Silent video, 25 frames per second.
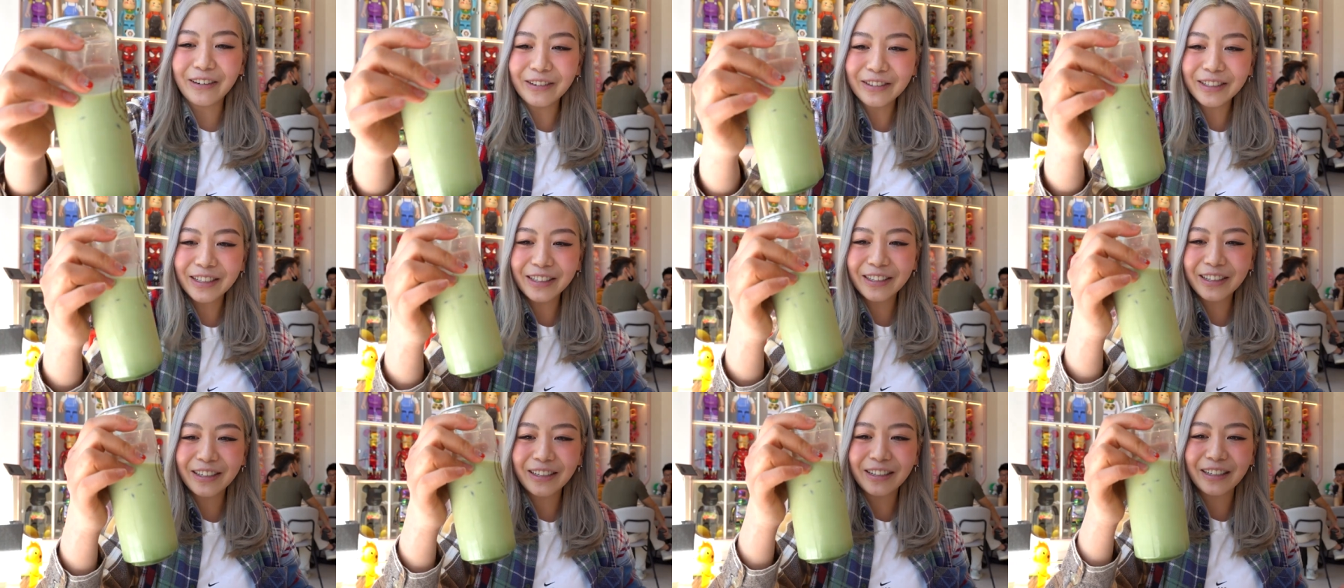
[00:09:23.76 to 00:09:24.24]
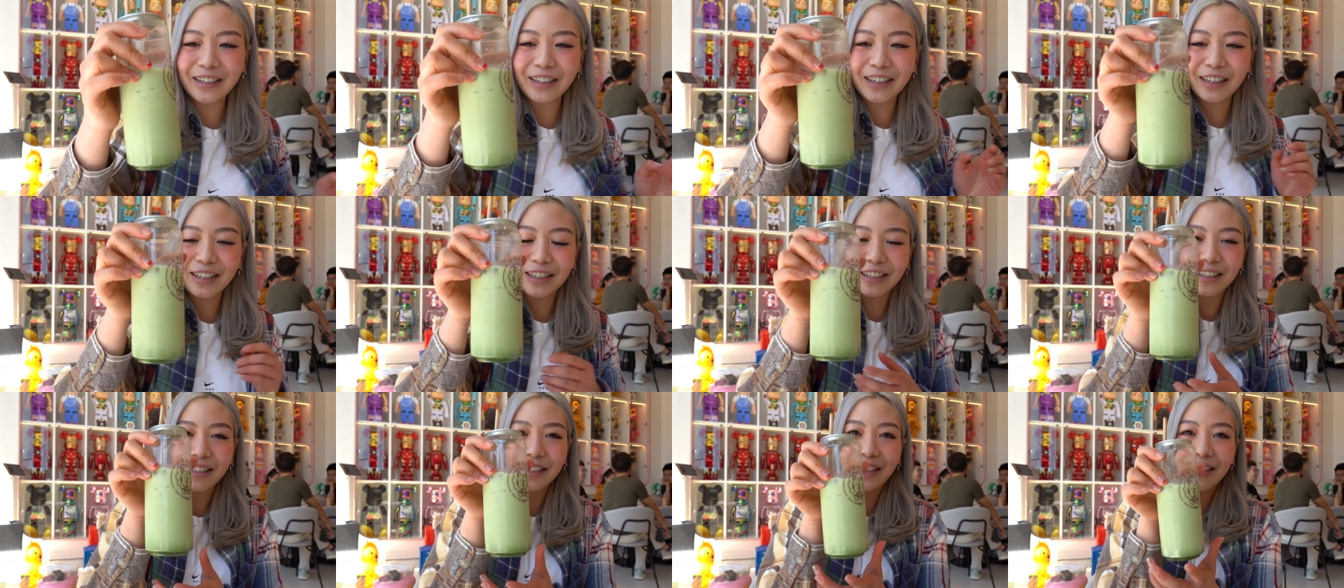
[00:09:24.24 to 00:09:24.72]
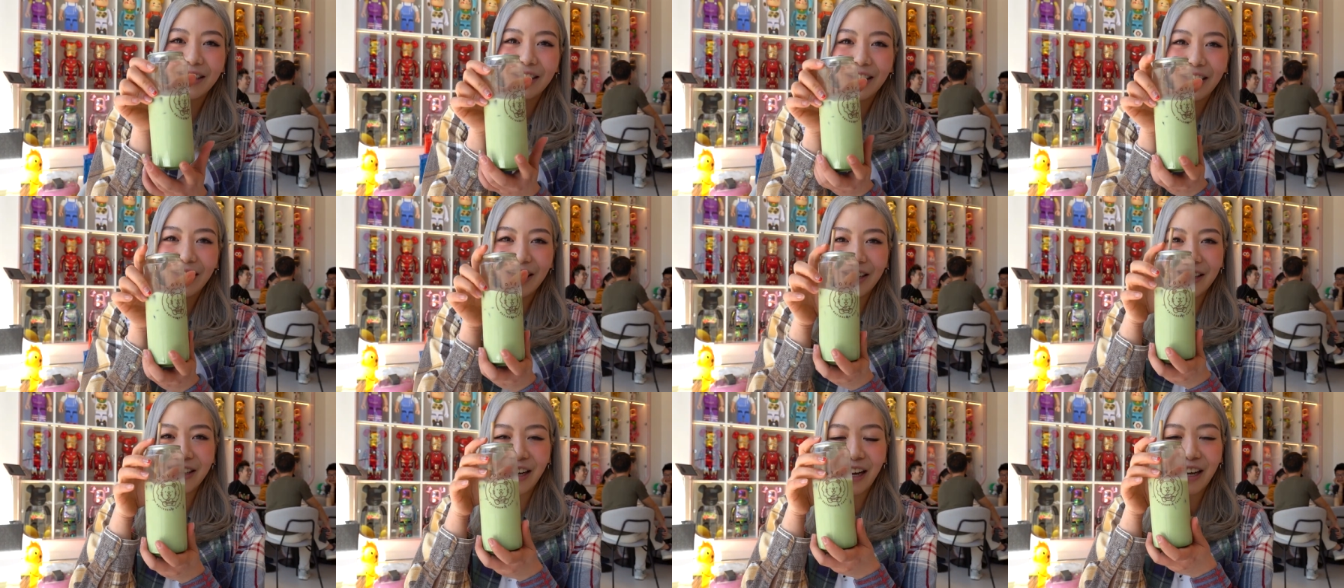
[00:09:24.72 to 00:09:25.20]
also got
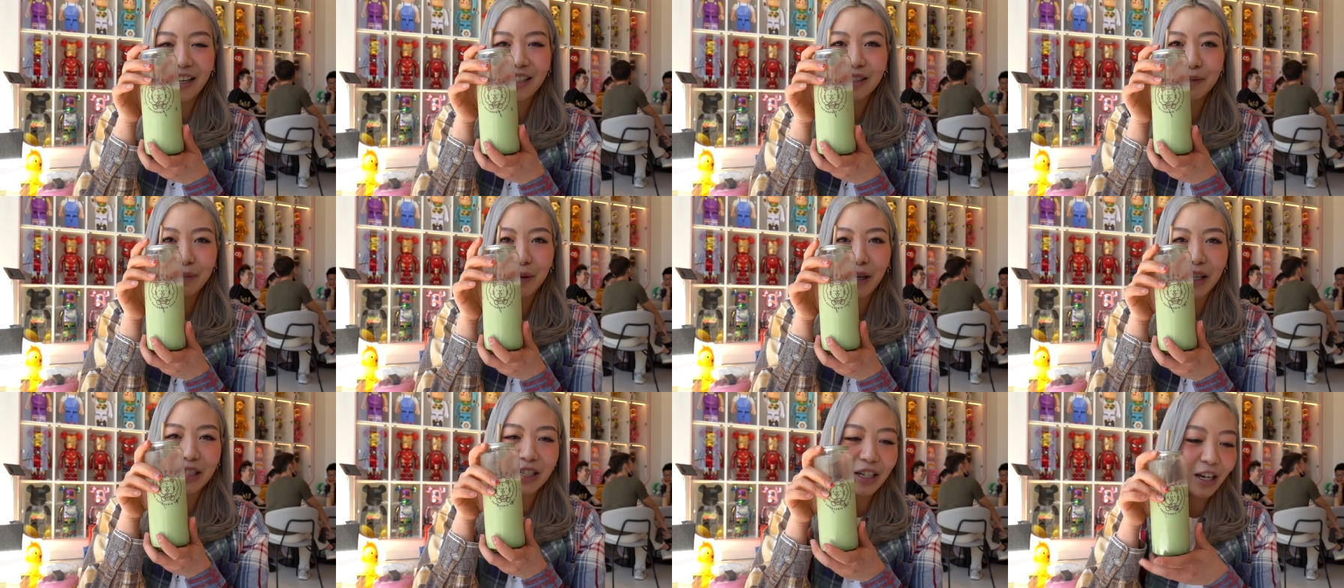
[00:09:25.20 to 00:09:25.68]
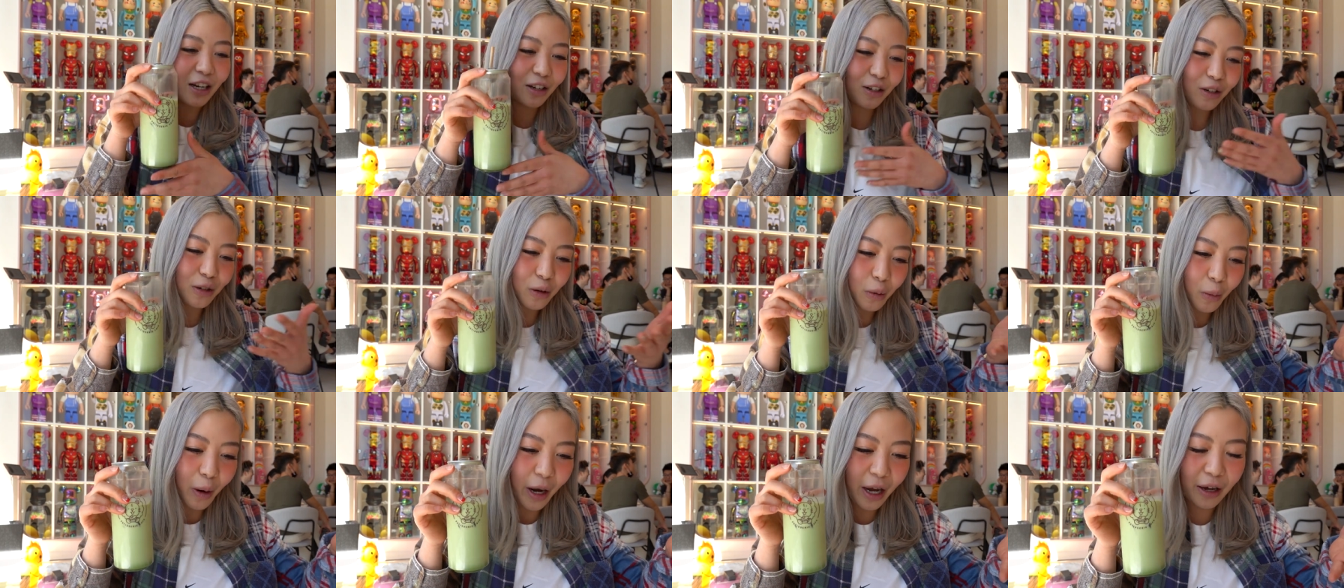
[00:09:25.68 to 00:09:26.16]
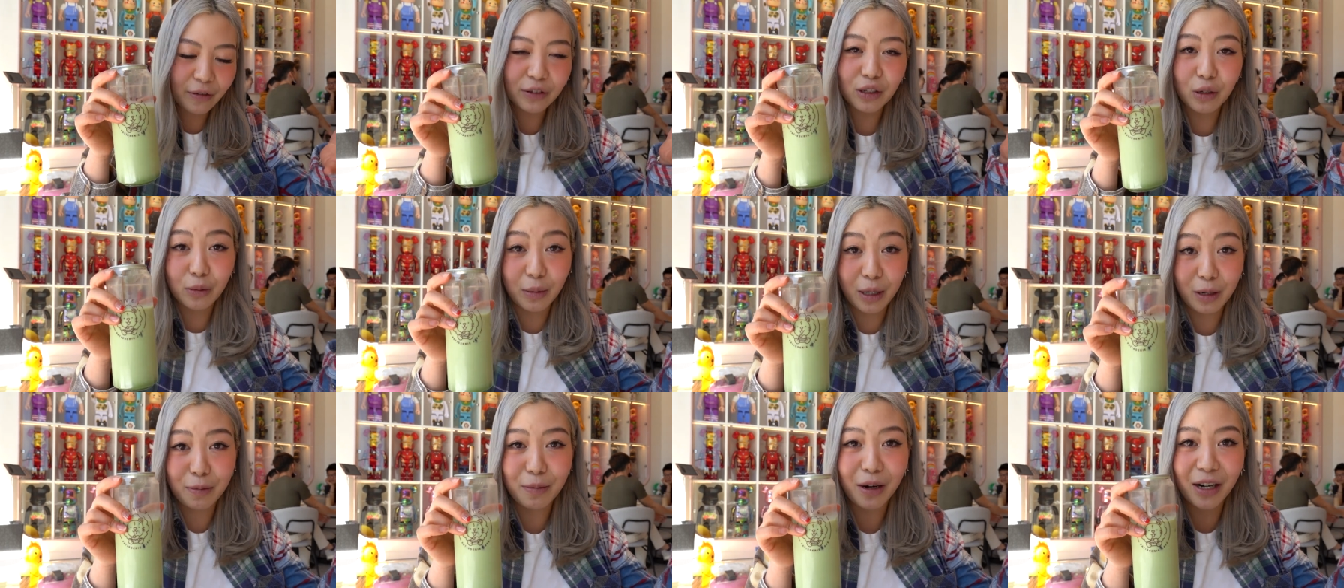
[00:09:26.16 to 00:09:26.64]
an ice matcha. I don't know why I have
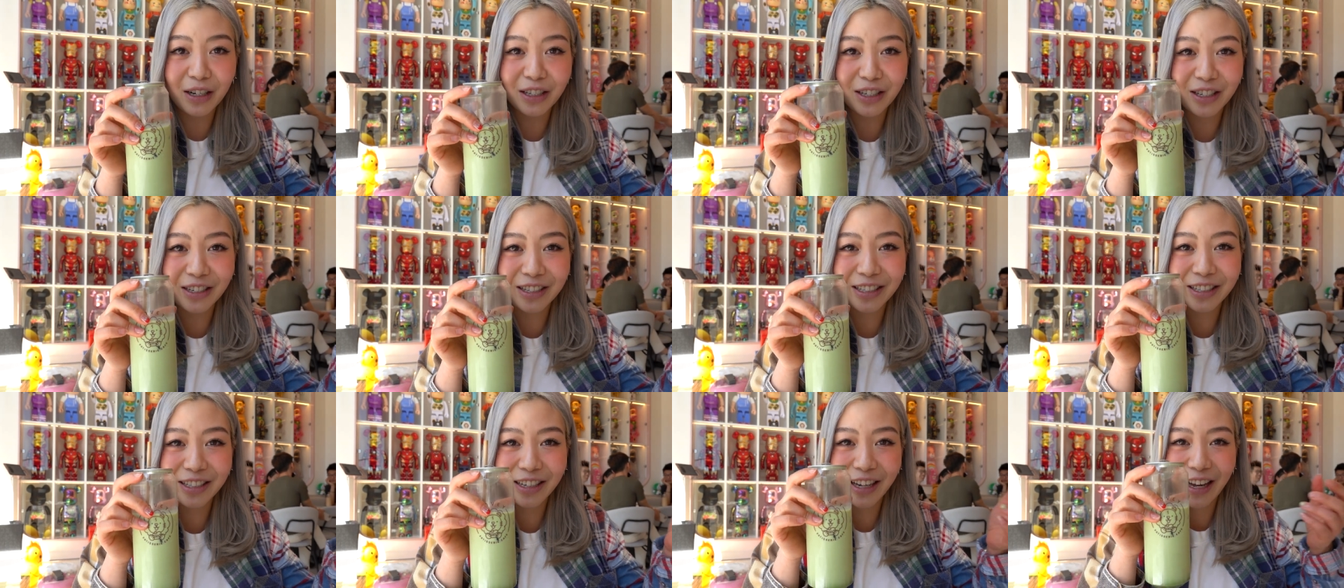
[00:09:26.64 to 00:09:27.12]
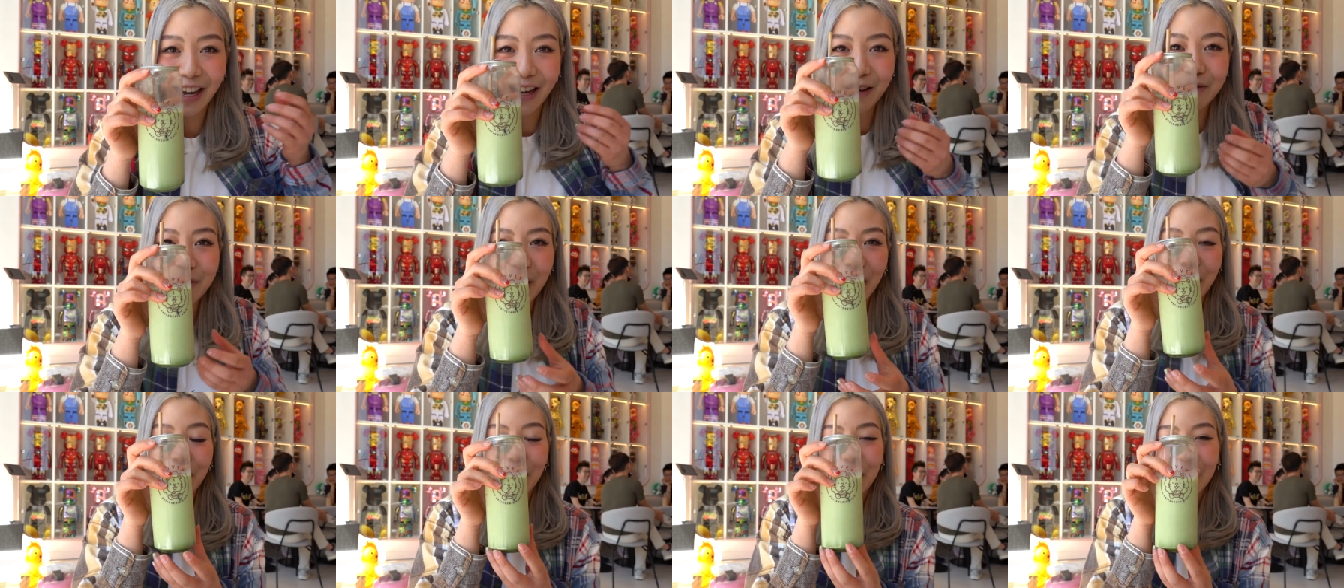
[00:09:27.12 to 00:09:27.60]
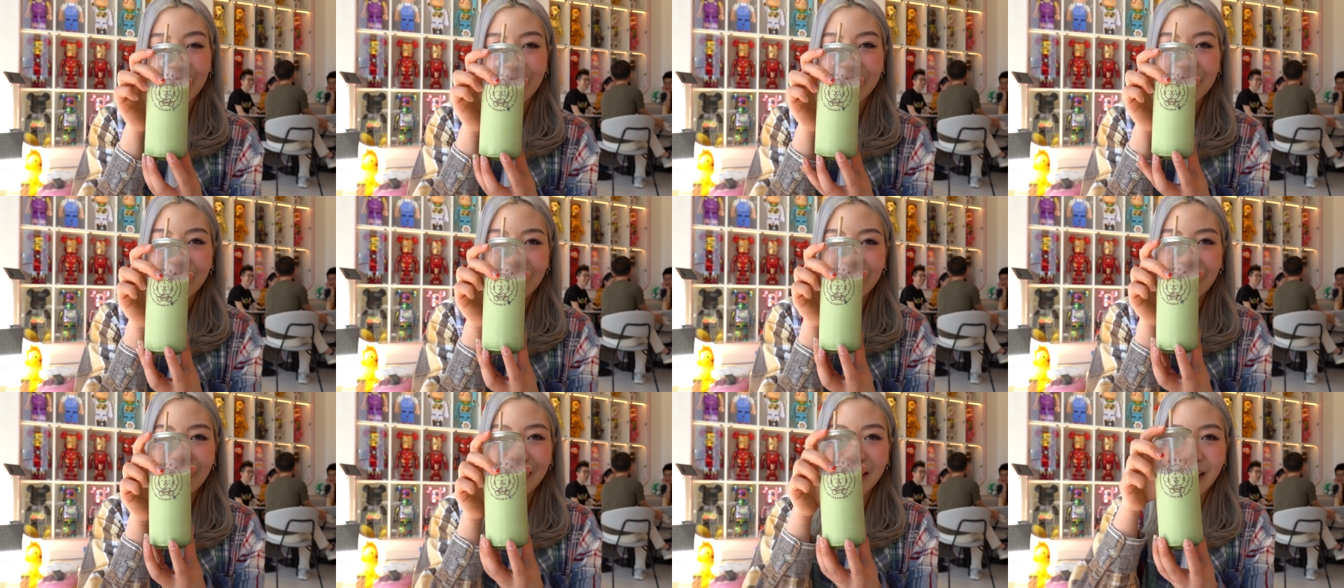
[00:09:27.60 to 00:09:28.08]
so many matchas, okay? But I wanted
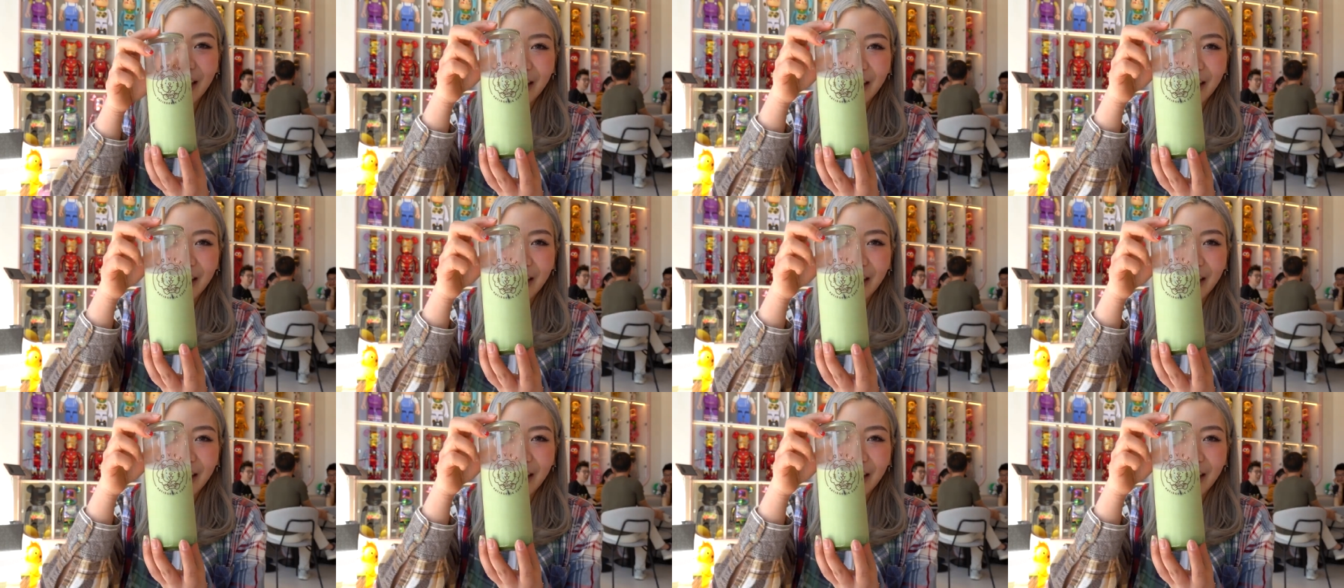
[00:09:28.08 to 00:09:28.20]
to show you